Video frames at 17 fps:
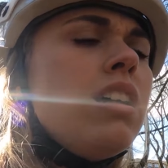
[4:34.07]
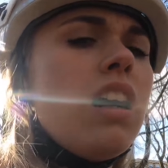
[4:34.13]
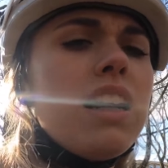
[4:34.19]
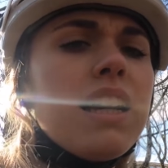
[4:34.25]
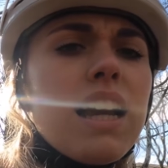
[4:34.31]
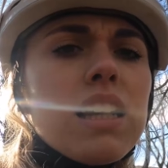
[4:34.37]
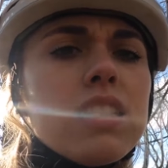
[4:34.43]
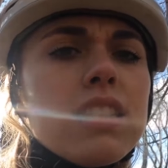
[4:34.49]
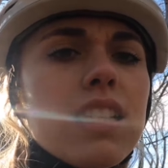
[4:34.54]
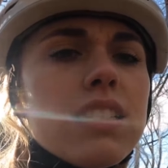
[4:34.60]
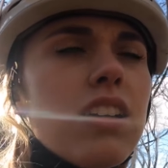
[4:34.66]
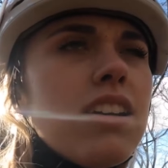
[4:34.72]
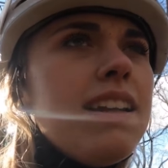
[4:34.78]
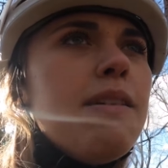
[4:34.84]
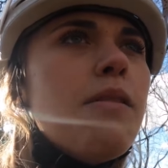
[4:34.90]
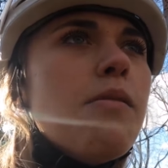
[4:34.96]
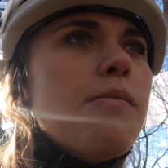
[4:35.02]
I guess there's
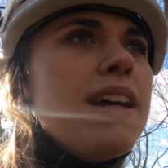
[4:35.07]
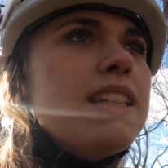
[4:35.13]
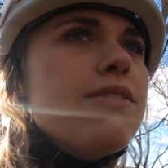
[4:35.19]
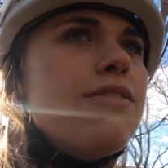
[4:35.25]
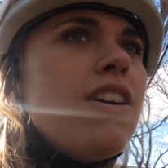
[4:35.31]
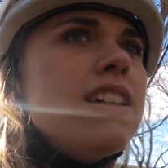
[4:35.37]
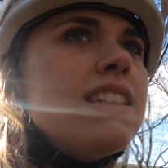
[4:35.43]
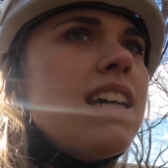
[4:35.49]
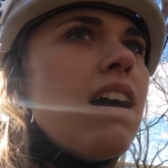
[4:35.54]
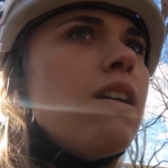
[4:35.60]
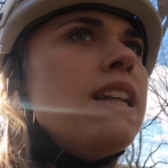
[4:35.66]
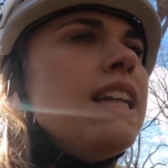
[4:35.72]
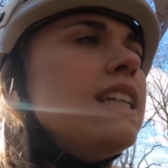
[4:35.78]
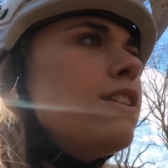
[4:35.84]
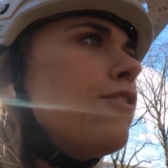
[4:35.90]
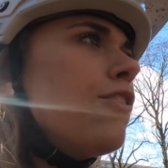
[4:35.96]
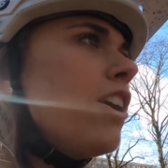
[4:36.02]
only one way to find out. I
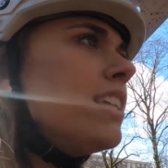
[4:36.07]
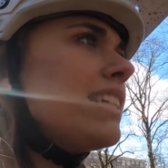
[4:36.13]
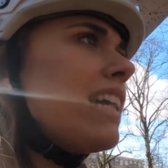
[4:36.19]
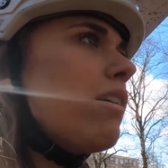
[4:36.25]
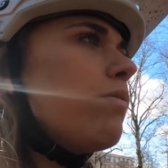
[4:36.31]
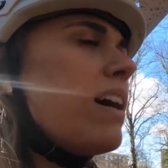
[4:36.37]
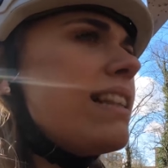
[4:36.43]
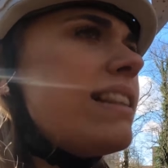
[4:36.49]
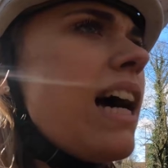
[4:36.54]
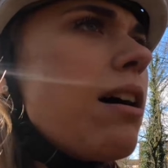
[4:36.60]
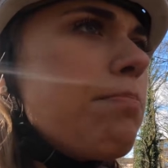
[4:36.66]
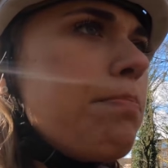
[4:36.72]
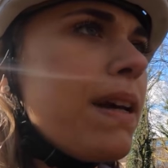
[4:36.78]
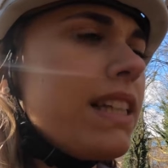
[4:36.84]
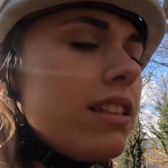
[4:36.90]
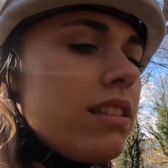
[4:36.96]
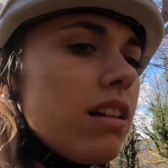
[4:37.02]
need to find out where
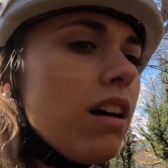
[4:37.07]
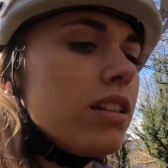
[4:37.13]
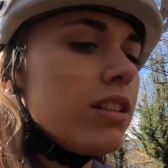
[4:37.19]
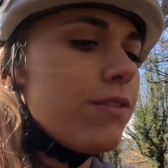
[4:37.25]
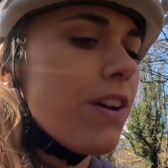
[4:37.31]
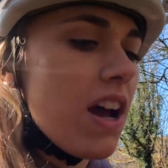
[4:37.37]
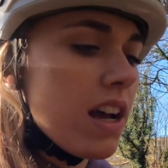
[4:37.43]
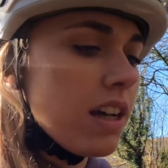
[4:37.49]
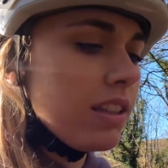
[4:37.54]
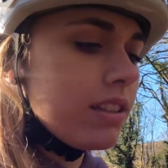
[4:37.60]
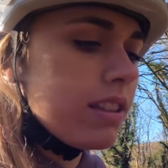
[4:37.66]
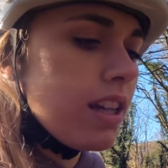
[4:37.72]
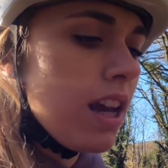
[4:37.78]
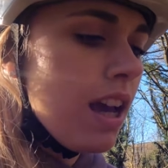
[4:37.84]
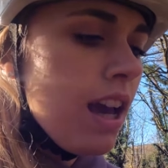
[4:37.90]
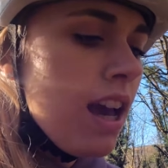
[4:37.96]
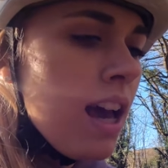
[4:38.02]
that bit starts
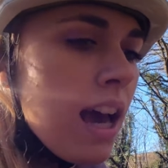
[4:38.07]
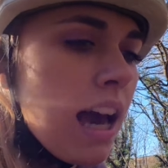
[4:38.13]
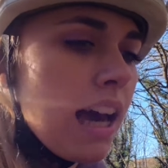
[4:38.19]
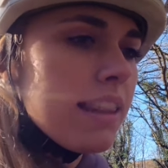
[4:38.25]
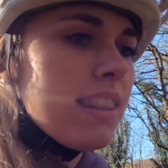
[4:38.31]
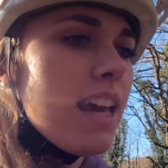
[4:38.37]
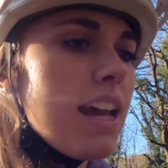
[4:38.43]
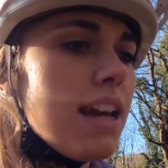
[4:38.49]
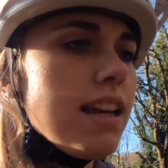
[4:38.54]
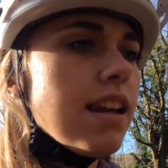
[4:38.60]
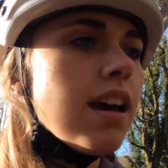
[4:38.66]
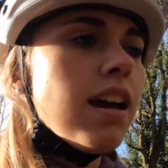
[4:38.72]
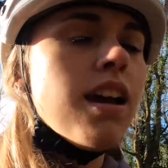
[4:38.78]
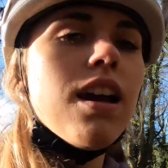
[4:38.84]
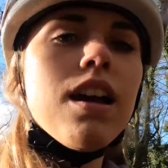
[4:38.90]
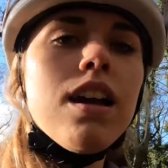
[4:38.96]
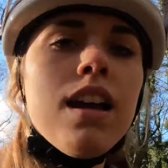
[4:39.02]
first, and then
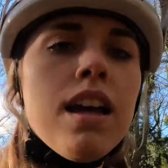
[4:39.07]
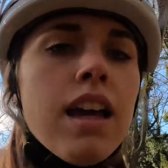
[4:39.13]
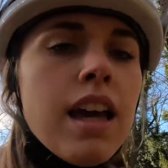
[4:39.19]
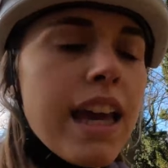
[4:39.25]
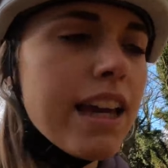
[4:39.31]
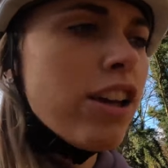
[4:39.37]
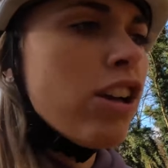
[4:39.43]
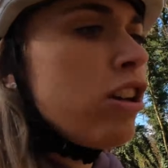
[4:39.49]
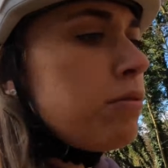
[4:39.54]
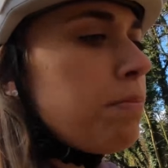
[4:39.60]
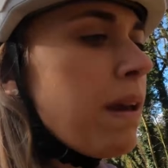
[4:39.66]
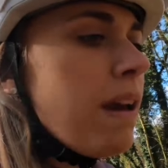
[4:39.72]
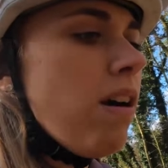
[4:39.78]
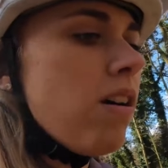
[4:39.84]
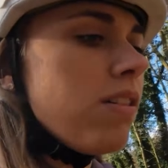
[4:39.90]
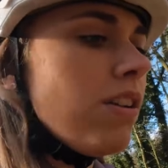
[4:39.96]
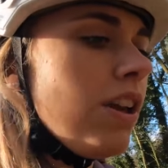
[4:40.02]
it could
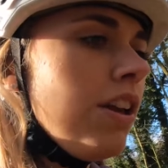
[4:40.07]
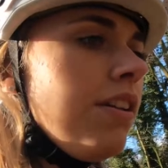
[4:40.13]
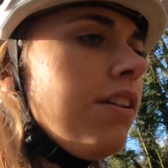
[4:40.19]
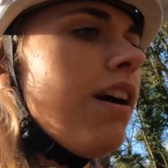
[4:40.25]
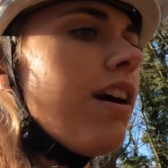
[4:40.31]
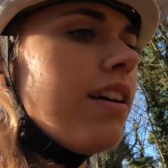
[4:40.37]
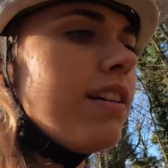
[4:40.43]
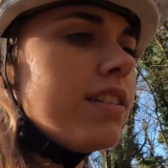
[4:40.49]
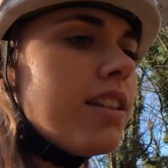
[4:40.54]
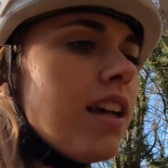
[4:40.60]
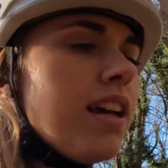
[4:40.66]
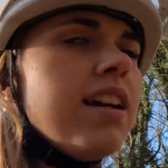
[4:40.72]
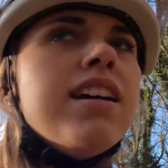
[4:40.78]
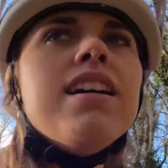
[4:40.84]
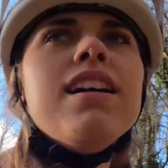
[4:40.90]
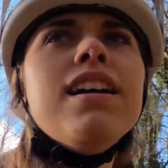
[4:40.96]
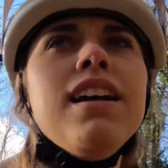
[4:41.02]
be on, who knows.
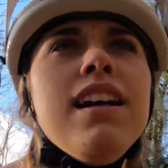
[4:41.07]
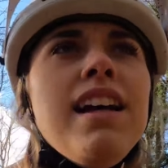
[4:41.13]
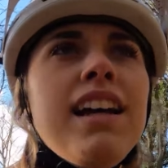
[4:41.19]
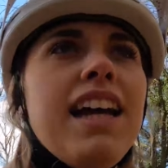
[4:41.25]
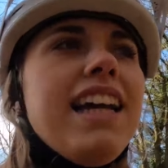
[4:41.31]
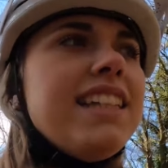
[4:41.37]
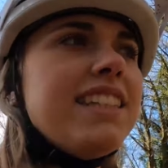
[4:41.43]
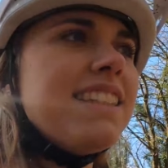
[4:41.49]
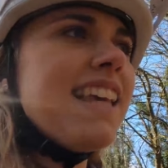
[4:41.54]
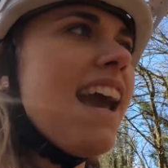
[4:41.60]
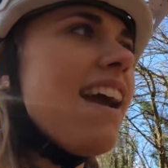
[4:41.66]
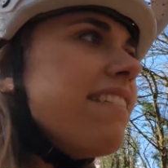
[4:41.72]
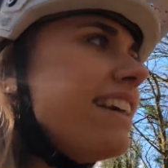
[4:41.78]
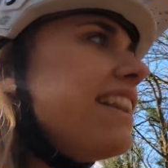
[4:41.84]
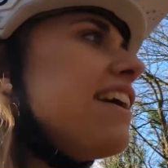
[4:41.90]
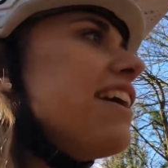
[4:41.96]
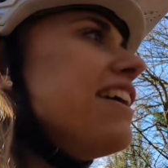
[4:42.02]
It is
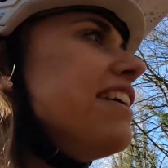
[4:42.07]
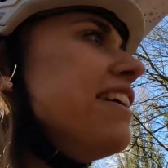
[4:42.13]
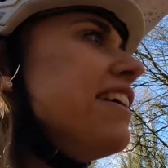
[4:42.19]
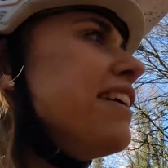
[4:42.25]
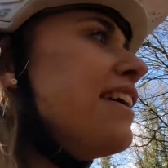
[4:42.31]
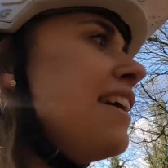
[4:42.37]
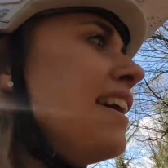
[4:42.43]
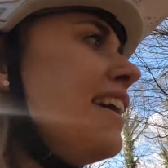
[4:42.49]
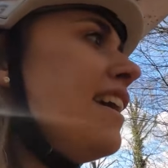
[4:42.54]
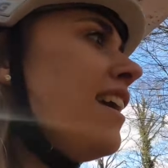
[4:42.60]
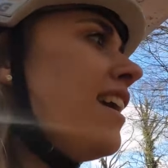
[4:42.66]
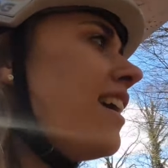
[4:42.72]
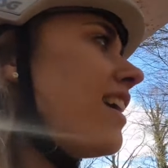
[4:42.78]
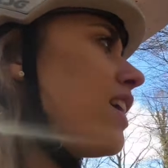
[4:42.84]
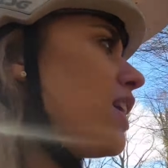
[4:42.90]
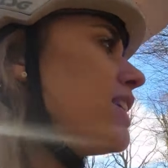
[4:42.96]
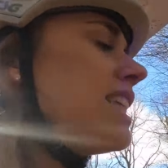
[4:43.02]
scary though,
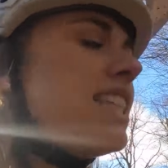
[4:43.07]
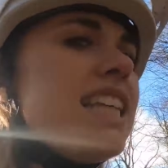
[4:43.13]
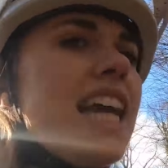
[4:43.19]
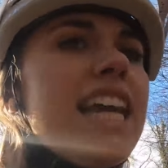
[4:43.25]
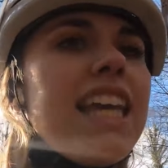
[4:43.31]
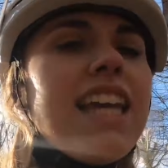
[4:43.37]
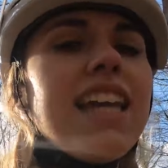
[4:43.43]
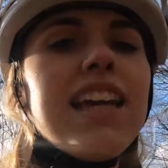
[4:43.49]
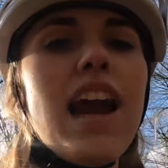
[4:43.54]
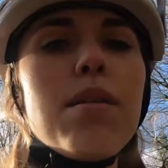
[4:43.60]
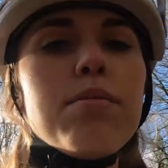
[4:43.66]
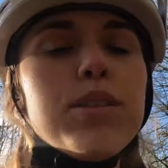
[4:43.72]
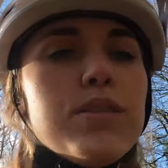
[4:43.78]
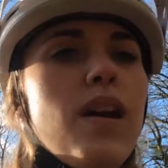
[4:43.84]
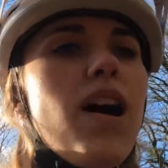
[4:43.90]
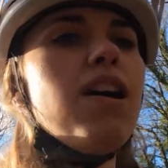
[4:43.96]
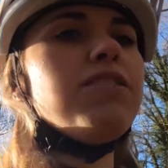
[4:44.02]
because it's taking
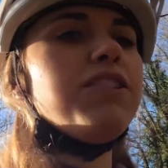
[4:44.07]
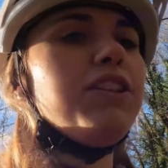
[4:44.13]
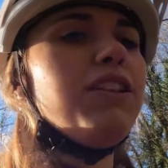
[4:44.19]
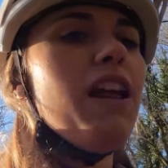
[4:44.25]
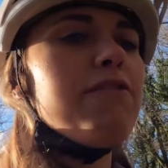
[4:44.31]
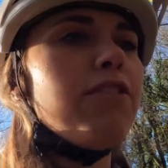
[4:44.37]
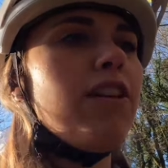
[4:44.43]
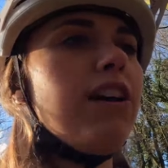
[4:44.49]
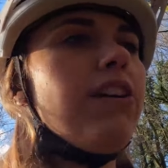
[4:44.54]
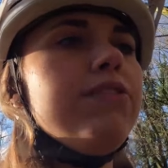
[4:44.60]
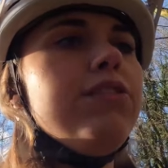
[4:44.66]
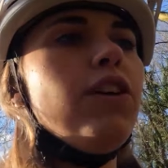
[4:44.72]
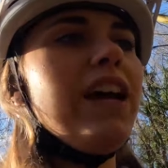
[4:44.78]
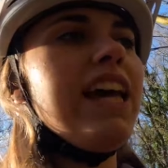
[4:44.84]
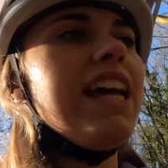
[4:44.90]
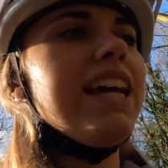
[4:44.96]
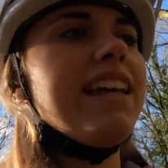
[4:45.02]
gaps to a whole new level. Like, I've
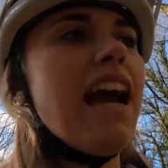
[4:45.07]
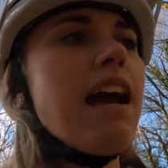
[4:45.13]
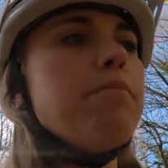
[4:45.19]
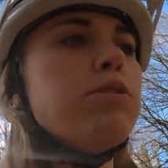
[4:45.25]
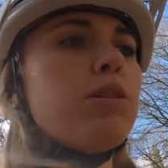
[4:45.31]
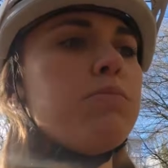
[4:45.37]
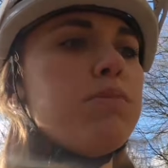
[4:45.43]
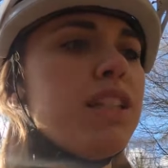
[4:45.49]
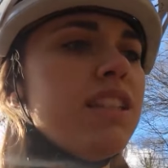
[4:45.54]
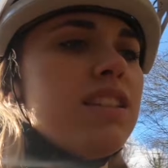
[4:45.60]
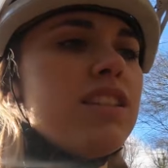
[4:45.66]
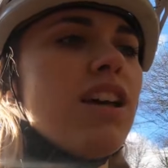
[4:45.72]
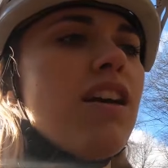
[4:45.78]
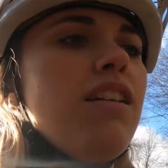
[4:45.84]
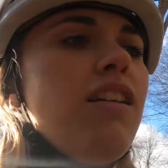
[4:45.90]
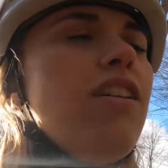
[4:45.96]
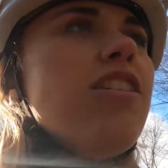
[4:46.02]
not hit gap jumps in
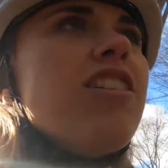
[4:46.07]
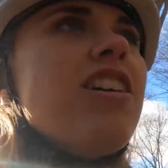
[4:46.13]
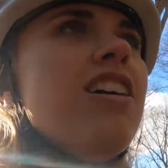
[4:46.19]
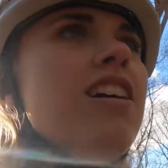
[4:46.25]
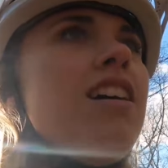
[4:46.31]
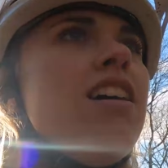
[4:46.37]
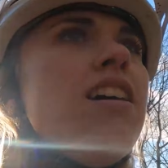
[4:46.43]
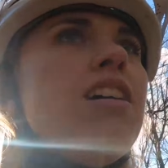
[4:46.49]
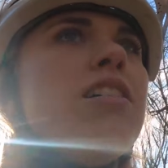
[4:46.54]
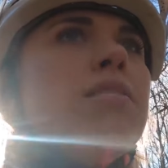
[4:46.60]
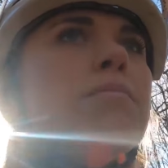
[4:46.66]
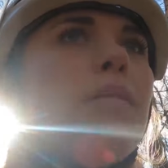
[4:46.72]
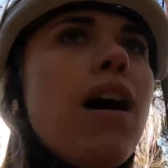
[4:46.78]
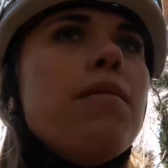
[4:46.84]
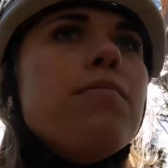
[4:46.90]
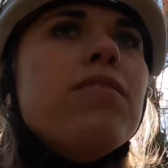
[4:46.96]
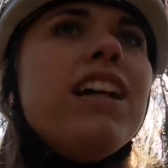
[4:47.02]
so long,
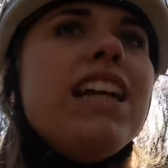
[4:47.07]
but I'm